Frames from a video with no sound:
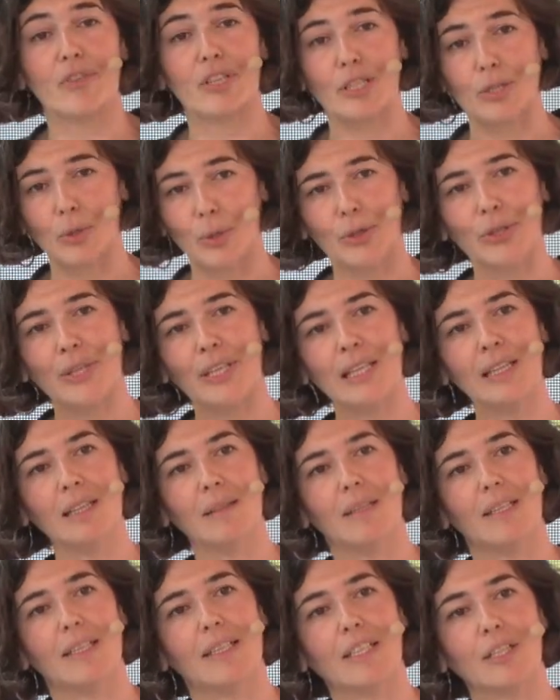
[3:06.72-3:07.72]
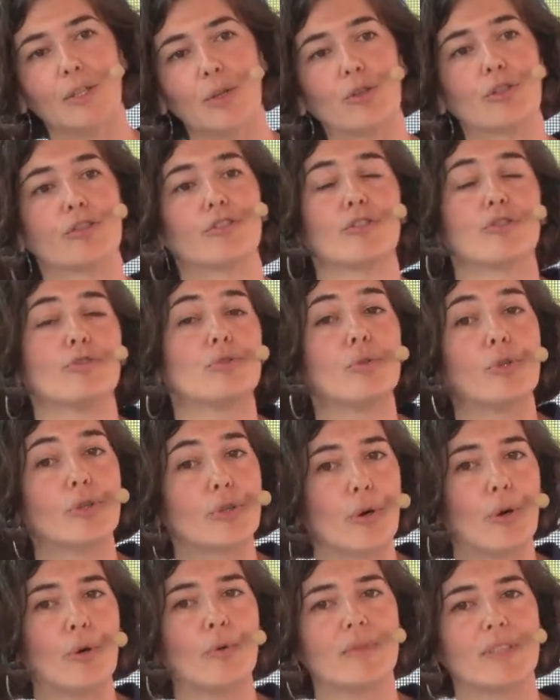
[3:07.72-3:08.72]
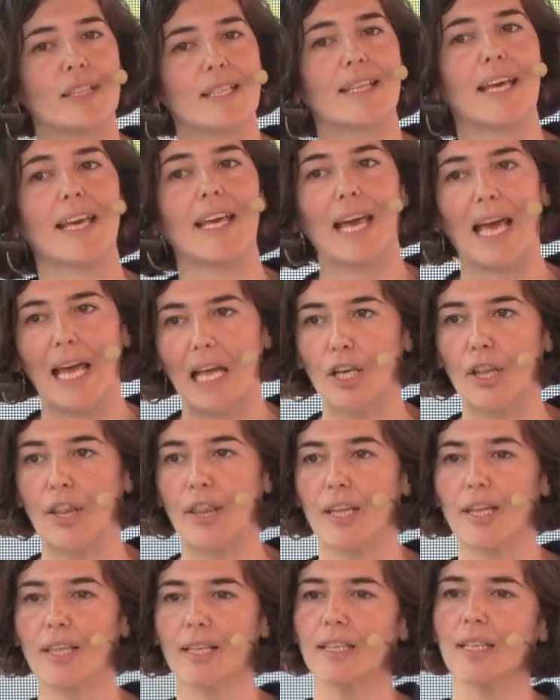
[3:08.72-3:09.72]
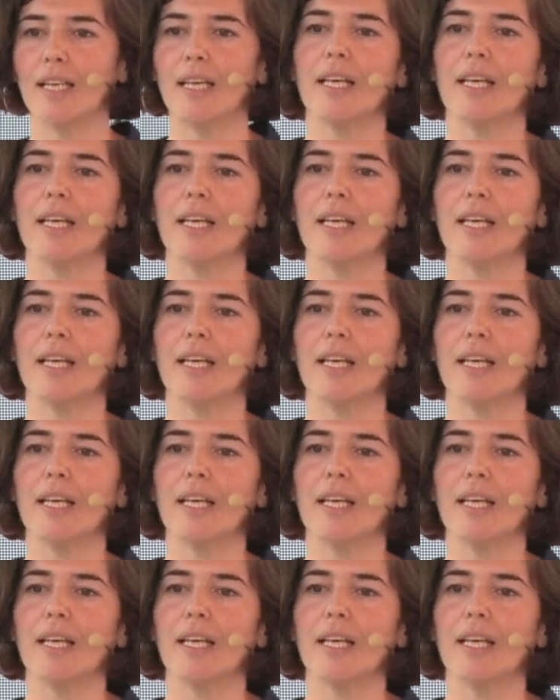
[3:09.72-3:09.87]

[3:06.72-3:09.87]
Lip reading: the soil in order to grow and stay healthy,